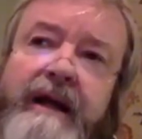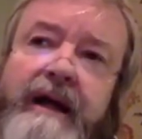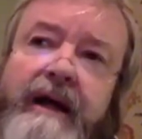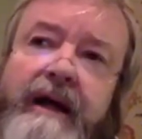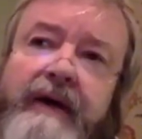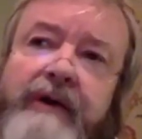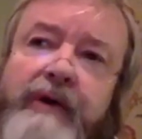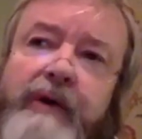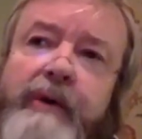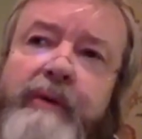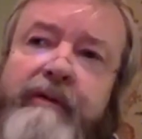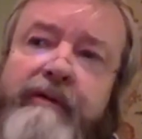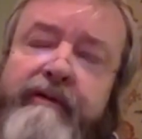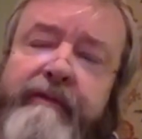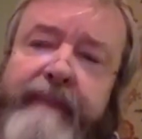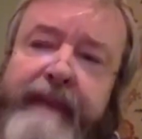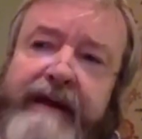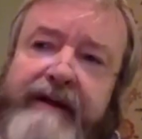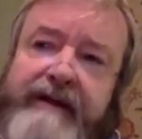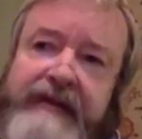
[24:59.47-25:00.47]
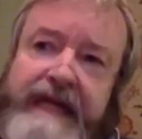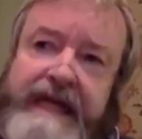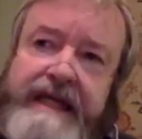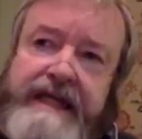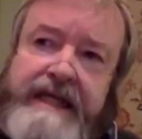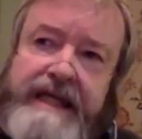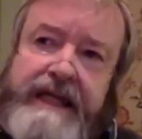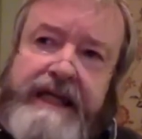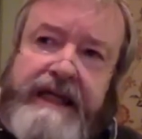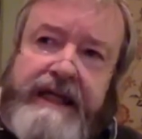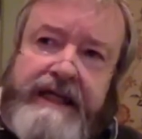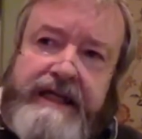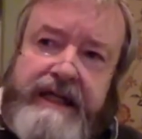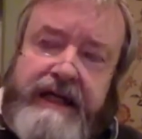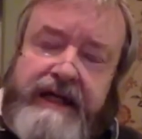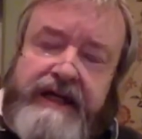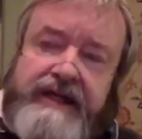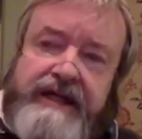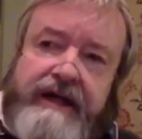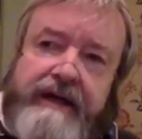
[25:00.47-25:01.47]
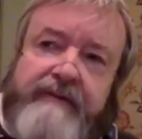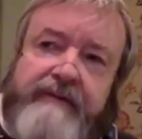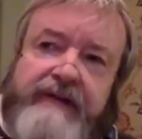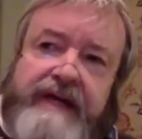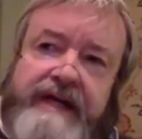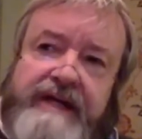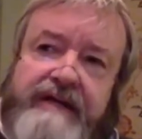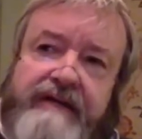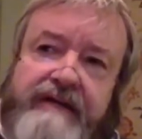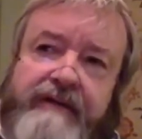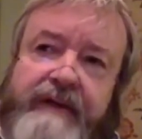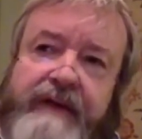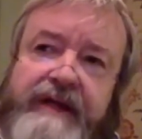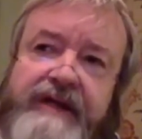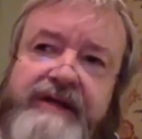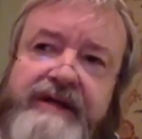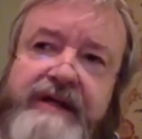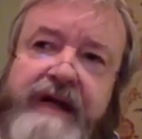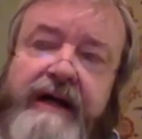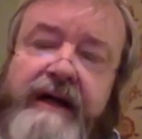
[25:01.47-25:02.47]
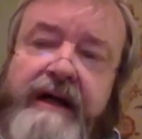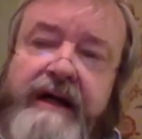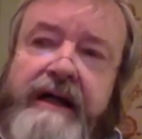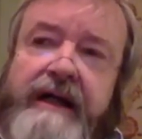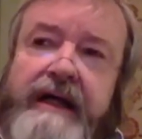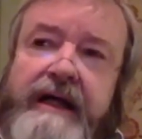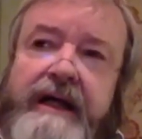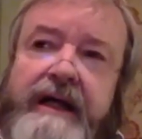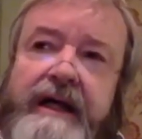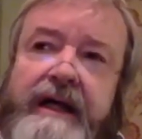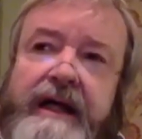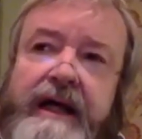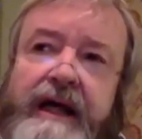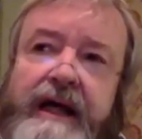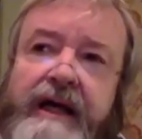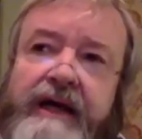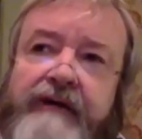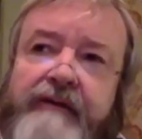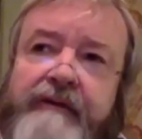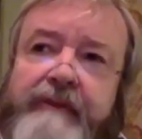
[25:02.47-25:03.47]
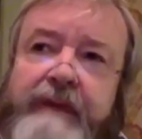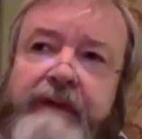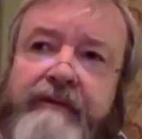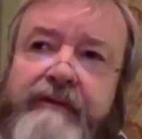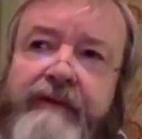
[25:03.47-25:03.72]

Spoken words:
A group of about 18 such subjects have been studied and have been